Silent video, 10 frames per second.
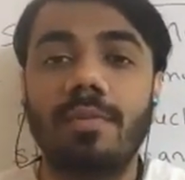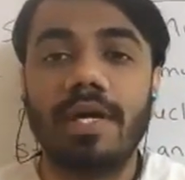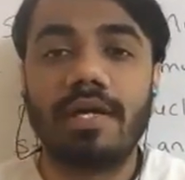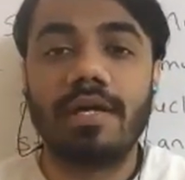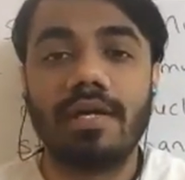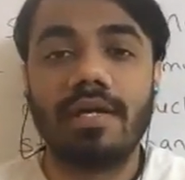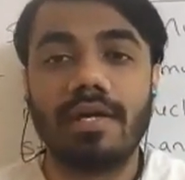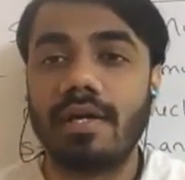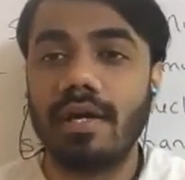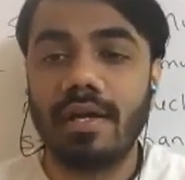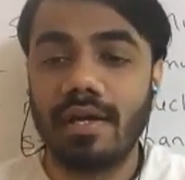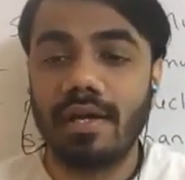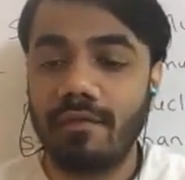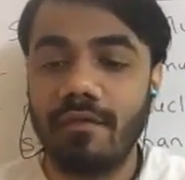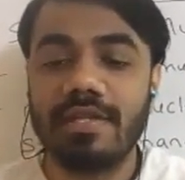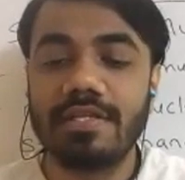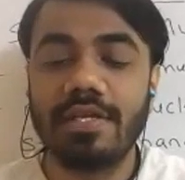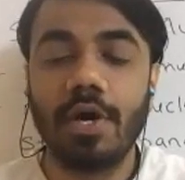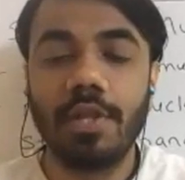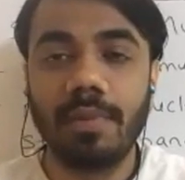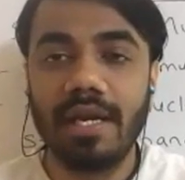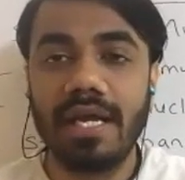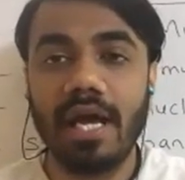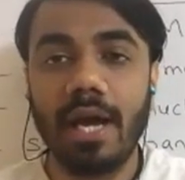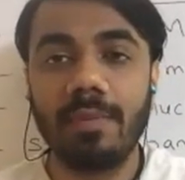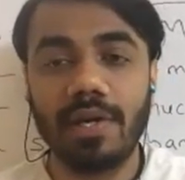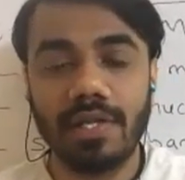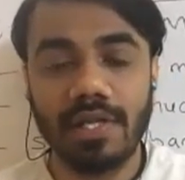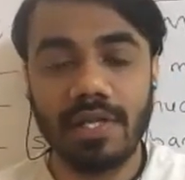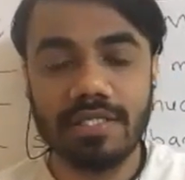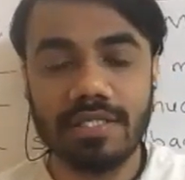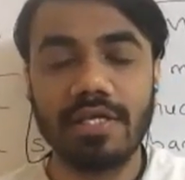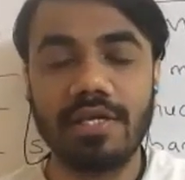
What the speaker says: But we will see on Monday about the rest.